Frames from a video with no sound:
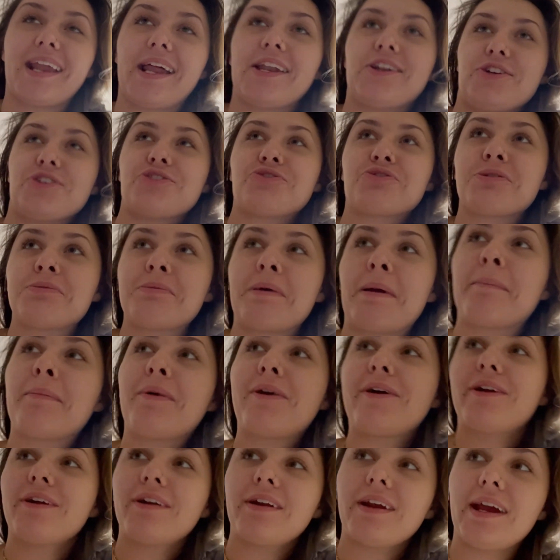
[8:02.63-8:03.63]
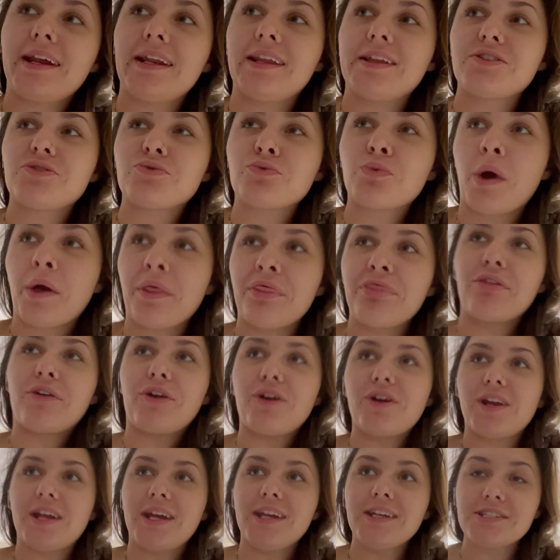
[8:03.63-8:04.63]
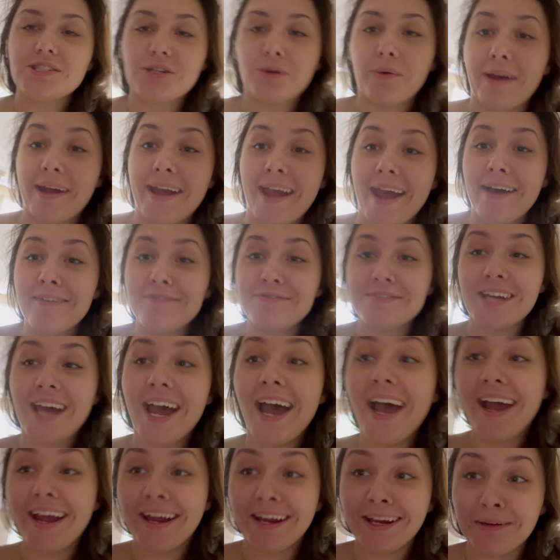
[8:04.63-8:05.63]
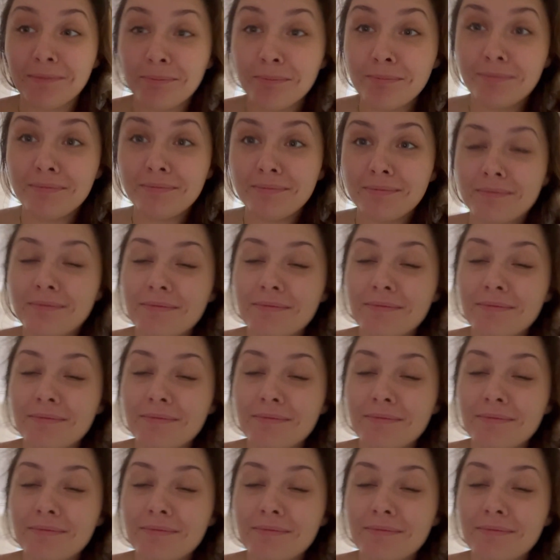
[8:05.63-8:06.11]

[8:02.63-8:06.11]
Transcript: I just remembered and it's 1.30 so I have time